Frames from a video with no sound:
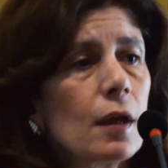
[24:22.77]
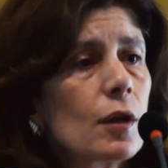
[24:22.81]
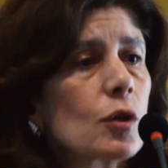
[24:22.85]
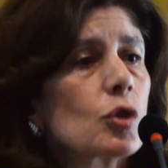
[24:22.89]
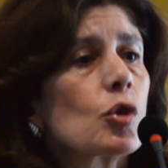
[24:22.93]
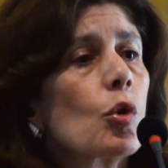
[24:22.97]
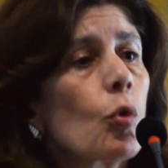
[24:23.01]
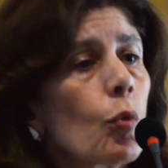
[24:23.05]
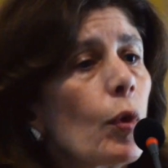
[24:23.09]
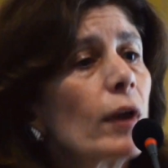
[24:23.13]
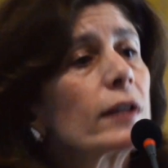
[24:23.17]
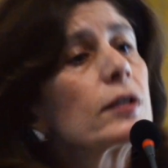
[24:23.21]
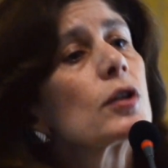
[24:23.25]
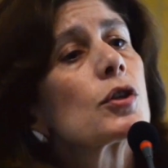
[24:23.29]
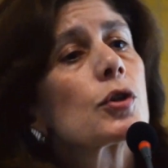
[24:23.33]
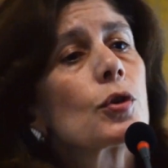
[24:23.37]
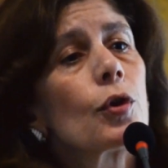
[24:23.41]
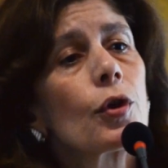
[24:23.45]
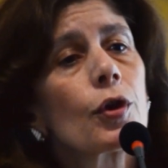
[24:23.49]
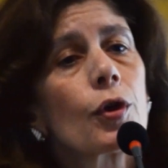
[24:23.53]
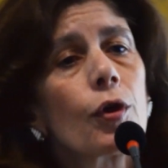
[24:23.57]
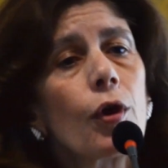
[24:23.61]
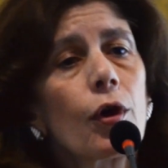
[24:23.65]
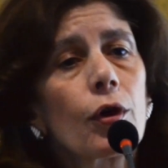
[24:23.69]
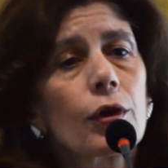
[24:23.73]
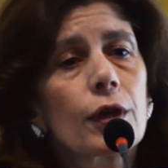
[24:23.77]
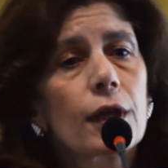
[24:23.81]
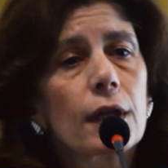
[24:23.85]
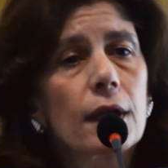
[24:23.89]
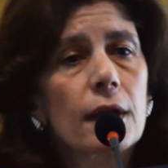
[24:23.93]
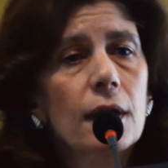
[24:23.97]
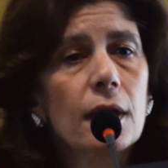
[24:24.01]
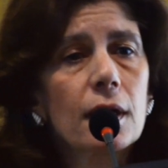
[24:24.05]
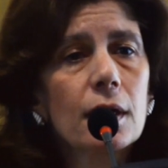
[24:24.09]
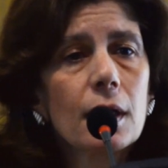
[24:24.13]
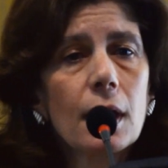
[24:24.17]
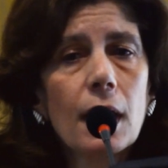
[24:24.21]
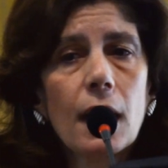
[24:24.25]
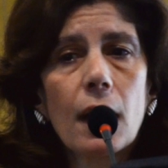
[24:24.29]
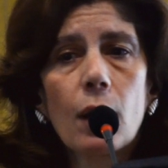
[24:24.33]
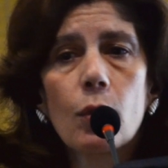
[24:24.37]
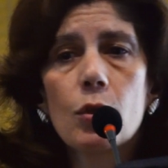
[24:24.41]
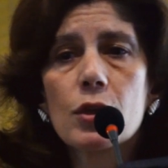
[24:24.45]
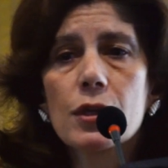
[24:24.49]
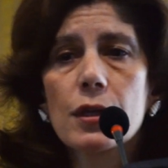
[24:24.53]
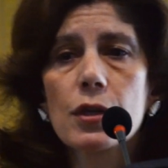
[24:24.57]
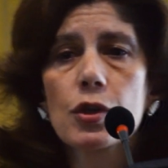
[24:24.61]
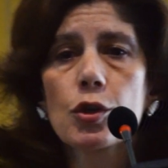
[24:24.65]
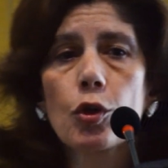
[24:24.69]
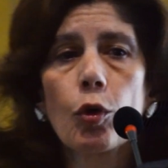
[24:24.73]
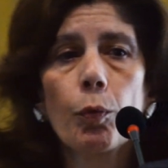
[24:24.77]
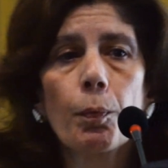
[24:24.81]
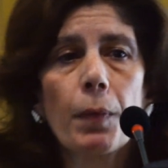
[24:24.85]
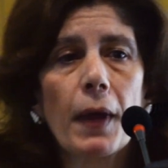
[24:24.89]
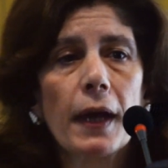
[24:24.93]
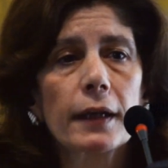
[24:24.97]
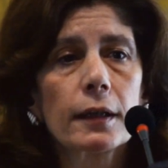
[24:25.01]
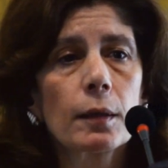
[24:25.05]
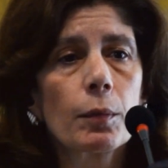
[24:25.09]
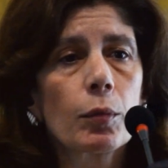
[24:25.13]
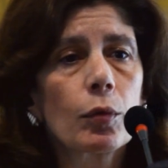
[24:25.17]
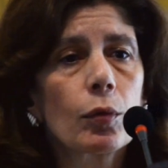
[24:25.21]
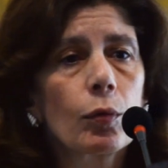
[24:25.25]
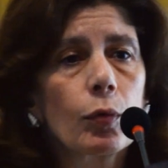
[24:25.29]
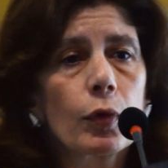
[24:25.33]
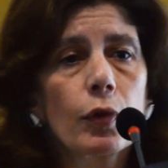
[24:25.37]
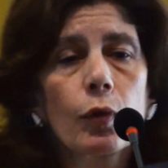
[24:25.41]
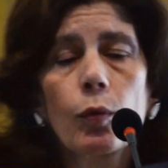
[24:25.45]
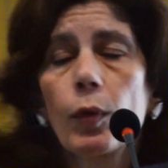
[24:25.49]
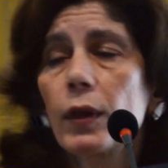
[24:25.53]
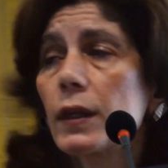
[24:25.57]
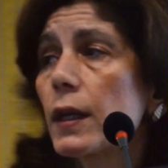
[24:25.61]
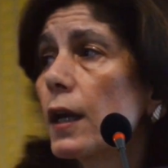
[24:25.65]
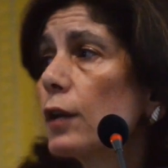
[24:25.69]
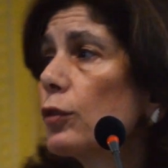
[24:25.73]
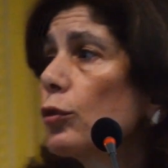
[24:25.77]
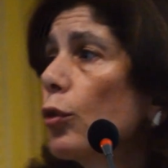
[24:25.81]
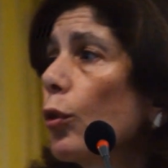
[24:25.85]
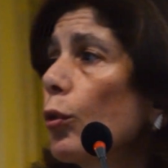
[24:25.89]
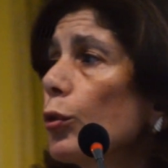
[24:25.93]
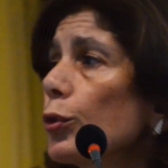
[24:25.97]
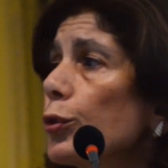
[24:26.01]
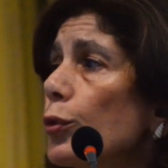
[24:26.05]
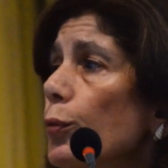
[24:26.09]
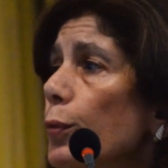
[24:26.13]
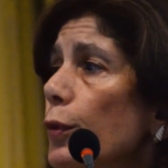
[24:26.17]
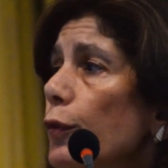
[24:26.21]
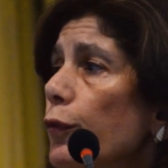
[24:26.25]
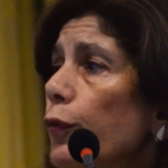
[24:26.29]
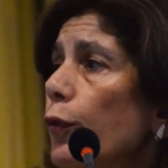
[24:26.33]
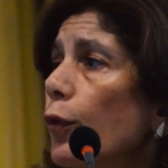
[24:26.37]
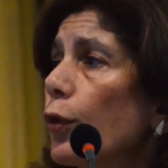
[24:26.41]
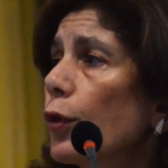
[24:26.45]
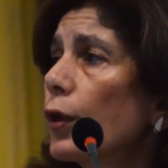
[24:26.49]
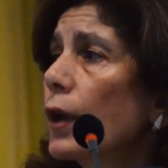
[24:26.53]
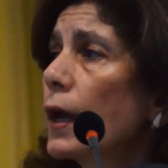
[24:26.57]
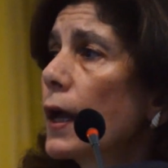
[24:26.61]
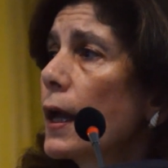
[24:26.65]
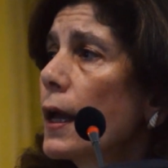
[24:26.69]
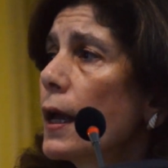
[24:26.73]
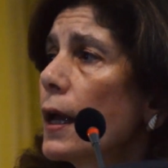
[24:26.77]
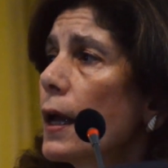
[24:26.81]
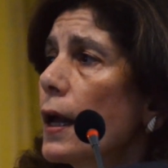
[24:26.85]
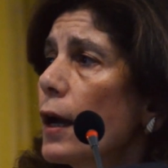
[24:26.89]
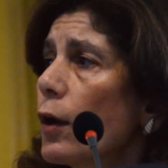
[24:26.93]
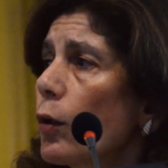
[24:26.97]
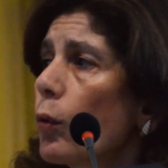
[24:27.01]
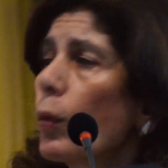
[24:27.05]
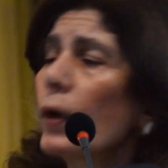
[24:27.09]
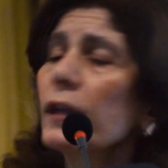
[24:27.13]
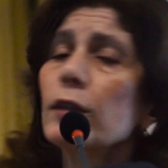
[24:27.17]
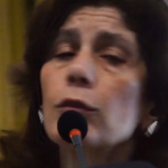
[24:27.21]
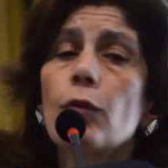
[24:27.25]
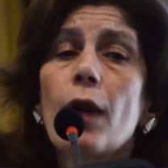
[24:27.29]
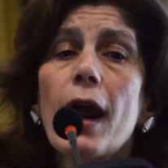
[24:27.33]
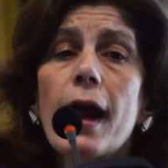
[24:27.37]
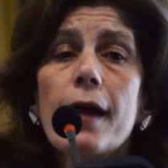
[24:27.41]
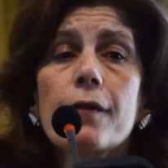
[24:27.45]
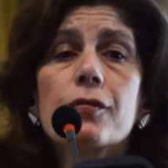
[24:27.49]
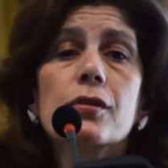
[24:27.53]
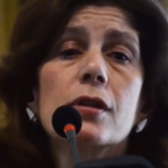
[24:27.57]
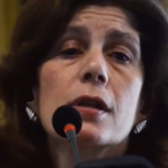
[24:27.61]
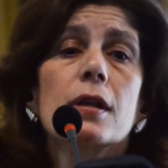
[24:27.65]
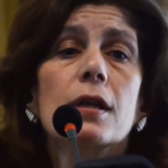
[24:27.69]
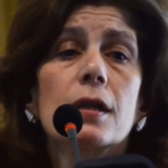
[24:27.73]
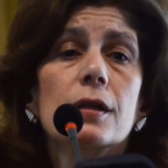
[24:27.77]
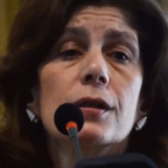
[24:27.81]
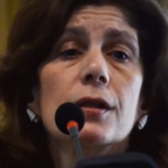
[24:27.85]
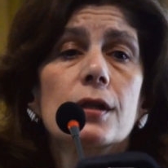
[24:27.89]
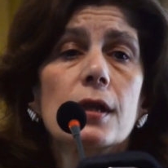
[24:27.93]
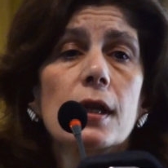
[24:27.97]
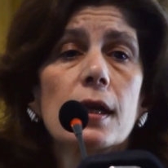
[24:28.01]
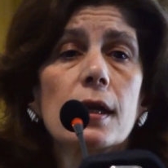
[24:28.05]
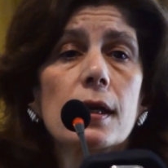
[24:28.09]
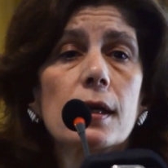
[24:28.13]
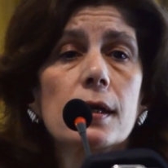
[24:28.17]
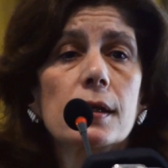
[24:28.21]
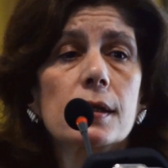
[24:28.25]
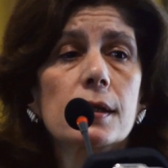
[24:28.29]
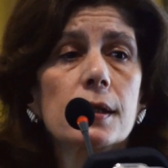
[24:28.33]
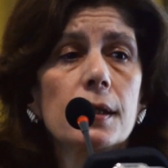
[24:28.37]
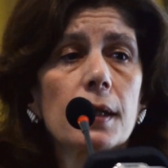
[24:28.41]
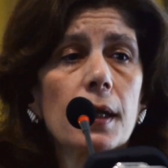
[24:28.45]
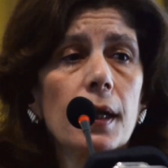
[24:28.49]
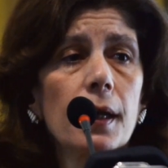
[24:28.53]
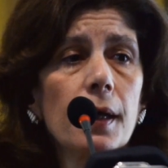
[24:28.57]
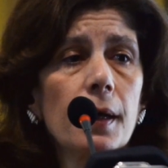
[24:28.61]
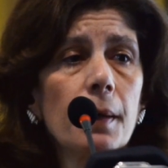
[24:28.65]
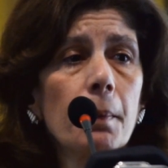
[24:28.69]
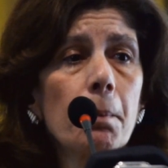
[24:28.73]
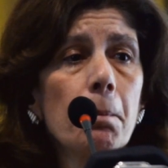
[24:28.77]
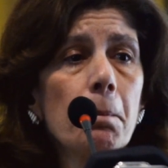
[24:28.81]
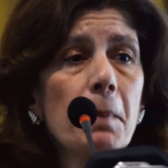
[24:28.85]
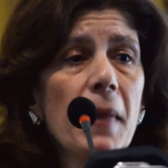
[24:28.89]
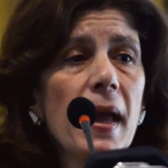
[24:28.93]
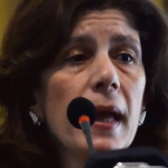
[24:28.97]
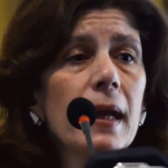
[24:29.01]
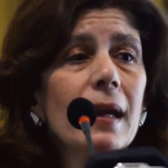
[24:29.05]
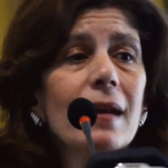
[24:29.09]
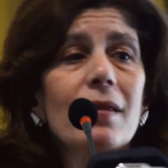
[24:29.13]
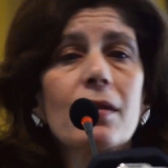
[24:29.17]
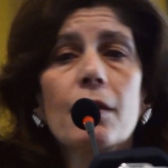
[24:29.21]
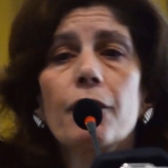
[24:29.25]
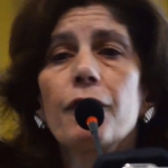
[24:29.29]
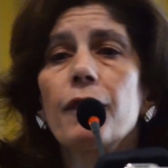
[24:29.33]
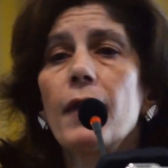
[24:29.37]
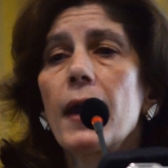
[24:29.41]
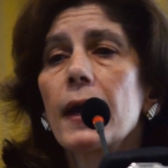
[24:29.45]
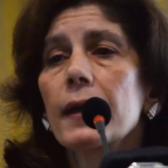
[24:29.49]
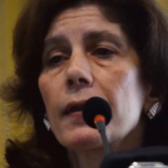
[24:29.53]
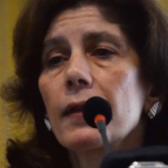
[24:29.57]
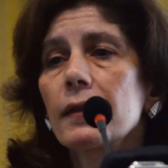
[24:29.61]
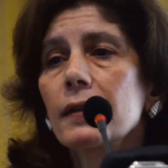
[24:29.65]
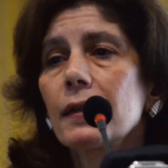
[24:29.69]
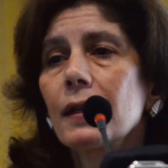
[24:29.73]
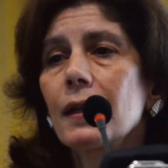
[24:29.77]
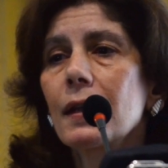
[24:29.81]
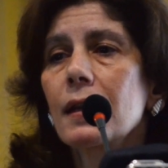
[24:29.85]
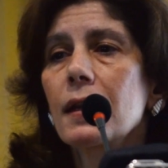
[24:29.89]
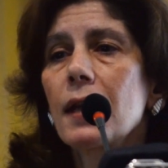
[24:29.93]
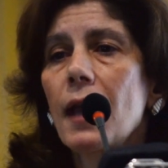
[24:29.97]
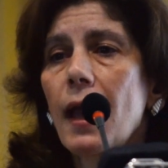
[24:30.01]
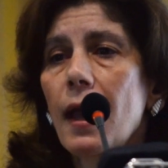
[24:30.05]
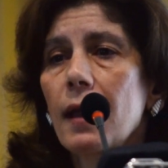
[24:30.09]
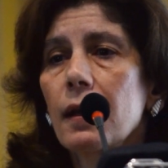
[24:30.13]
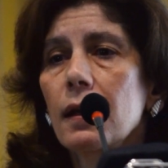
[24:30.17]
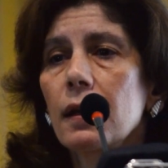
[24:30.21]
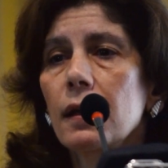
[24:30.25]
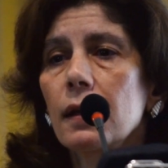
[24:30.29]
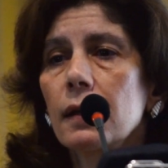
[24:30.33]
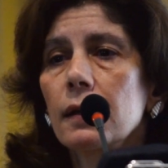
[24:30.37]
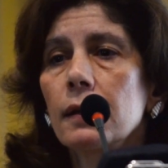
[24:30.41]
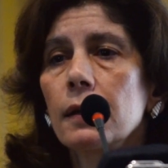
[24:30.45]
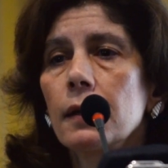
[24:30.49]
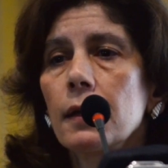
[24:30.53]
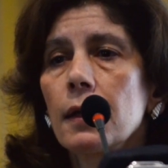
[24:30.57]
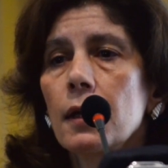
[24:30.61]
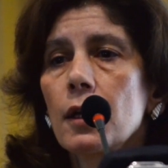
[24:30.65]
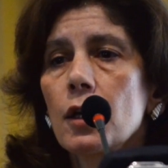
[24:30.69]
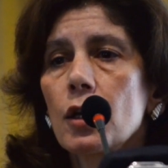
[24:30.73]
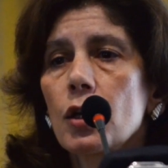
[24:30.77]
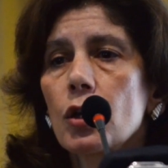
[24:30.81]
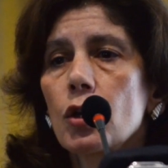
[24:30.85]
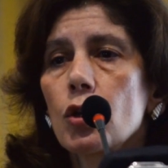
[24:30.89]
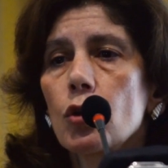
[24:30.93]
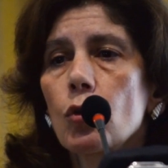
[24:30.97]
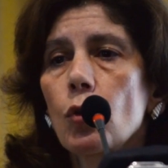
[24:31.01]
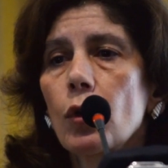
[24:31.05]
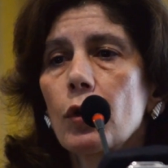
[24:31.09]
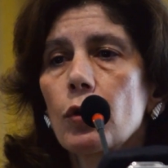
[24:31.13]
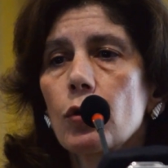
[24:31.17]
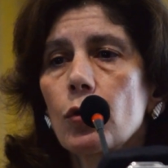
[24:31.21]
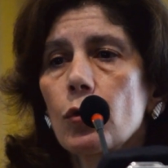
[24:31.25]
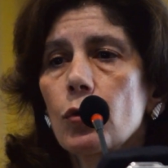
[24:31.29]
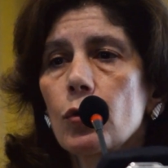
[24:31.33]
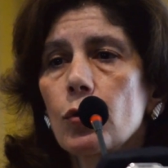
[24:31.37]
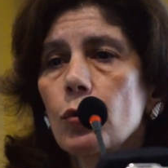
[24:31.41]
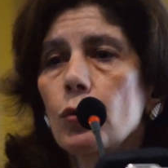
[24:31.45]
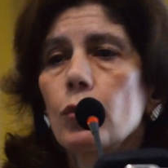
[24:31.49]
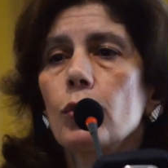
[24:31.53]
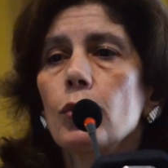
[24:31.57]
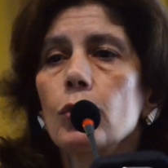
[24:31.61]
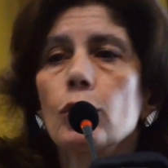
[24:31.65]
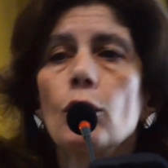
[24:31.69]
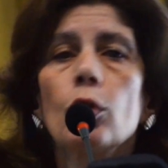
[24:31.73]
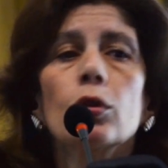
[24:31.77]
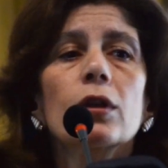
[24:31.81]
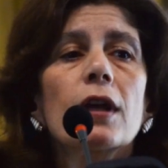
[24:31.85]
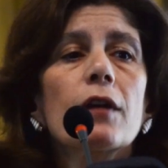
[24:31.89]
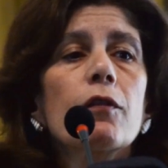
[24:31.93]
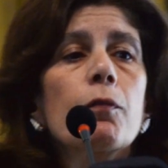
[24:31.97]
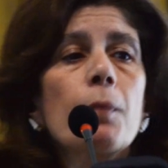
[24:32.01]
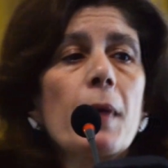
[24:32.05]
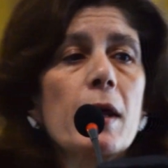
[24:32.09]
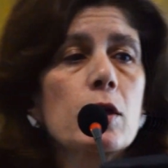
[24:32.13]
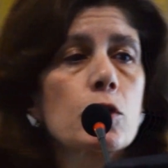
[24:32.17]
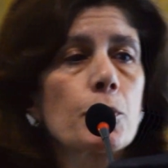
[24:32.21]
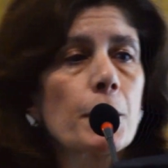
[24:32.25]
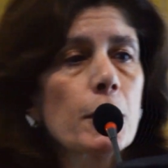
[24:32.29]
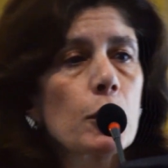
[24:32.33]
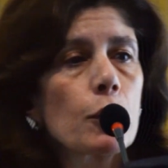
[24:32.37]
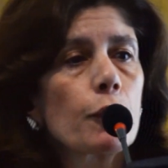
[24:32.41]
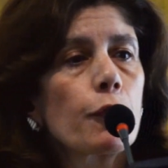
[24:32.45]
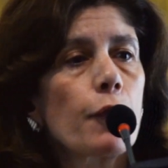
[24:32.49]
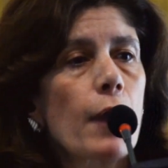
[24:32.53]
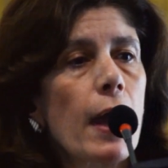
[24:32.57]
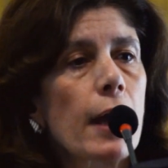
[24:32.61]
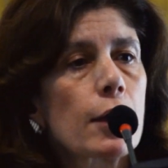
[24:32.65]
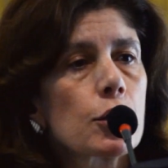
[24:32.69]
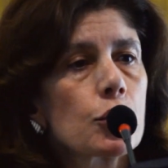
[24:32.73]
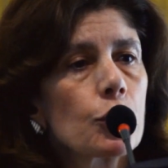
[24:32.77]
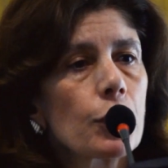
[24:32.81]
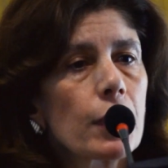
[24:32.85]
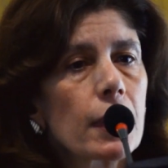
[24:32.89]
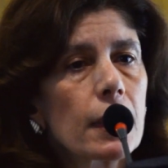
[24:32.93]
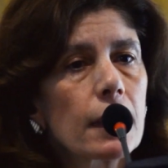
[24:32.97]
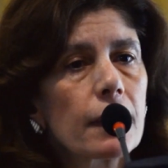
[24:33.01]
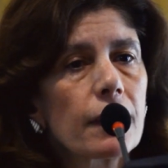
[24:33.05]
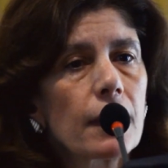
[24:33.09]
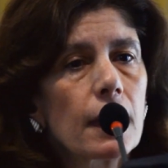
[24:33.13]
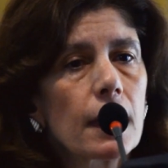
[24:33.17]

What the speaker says: So what is going on here, and how is this compatible with what I told you before? What drives this is mainly the fact that in Kenya, you don't have much manufacturing.